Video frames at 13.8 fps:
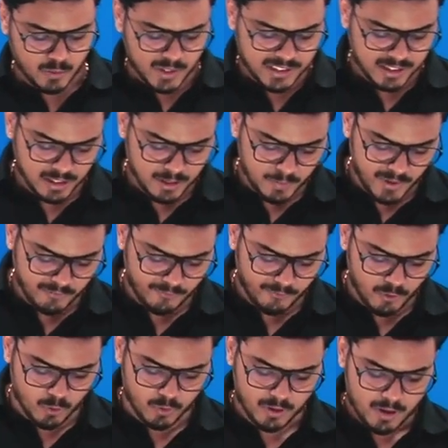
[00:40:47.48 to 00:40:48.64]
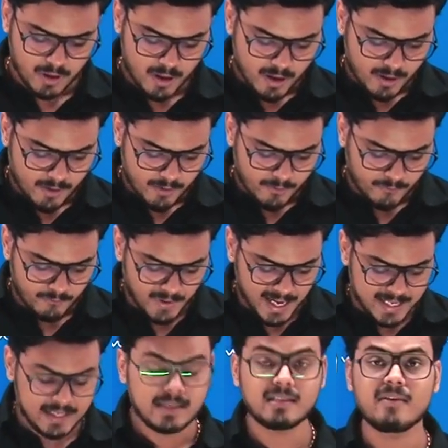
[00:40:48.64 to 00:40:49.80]
question number 4.
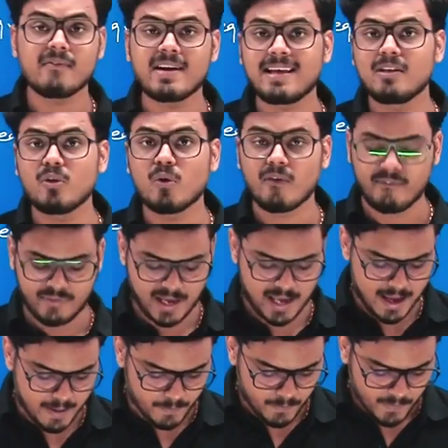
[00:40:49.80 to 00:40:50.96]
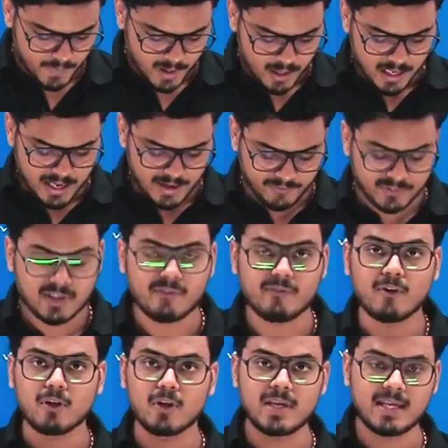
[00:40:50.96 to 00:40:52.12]
Find the value of m if the
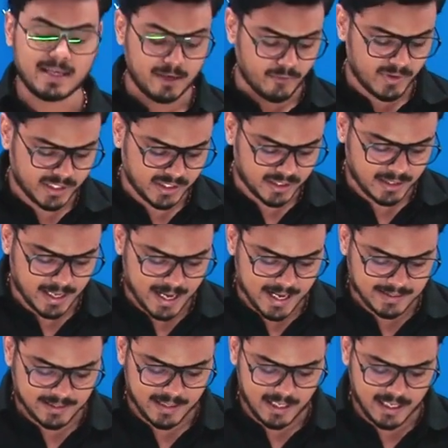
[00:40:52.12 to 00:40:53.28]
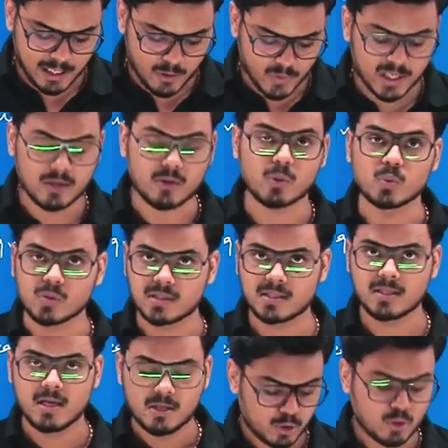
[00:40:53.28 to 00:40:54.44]
following equation has equal
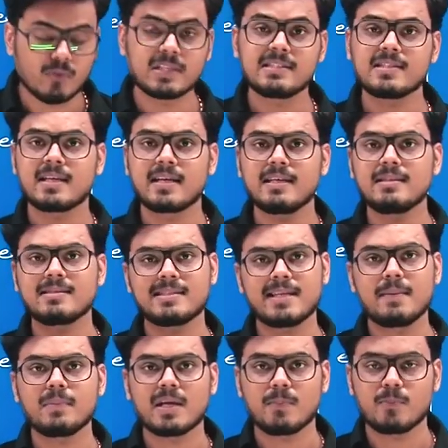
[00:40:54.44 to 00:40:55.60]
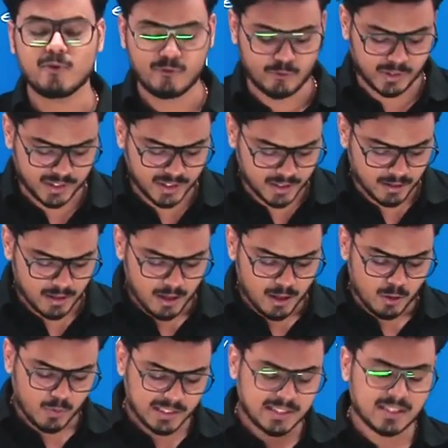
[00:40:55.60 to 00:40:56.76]
roots. So once again the same type of question.
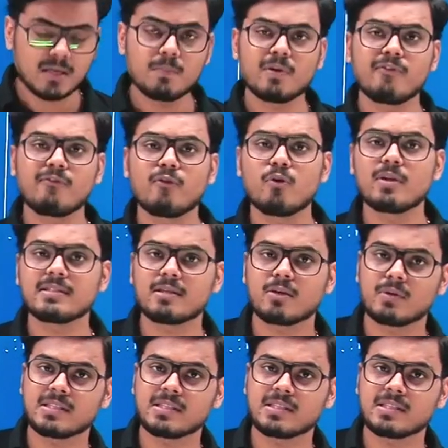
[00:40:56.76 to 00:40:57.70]
Question number 4 is a